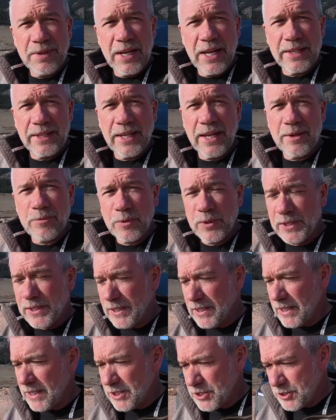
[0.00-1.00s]
And then with
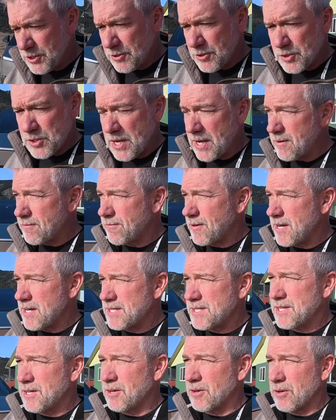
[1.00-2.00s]
the issues I
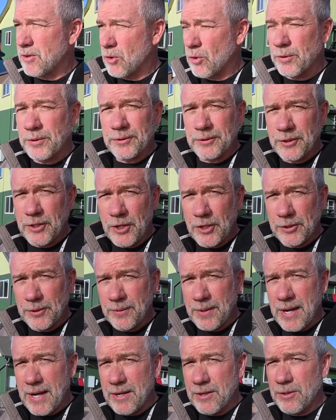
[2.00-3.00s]
face here in Northern
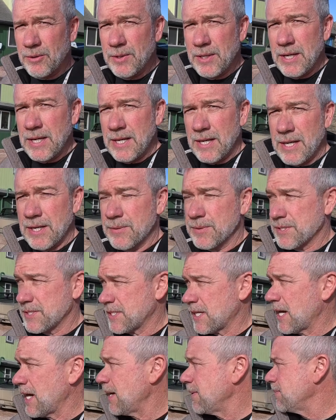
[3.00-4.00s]
Colorado, it was
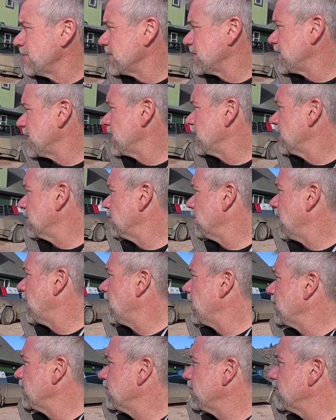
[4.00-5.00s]
time to say
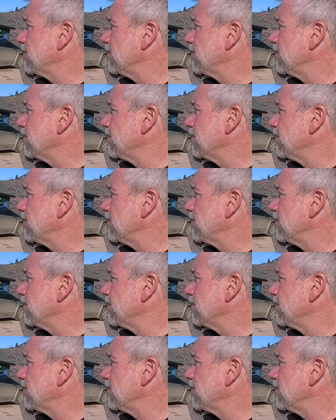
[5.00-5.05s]
goodbye.